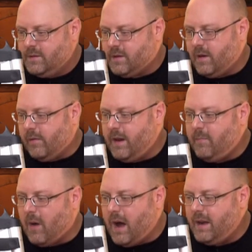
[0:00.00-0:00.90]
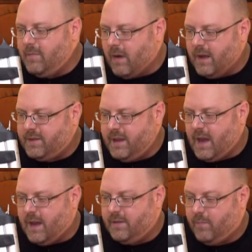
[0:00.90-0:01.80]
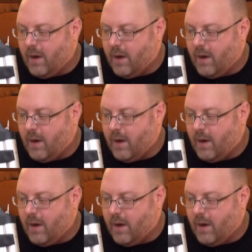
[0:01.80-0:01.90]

so anyway, he bought he bought the uh,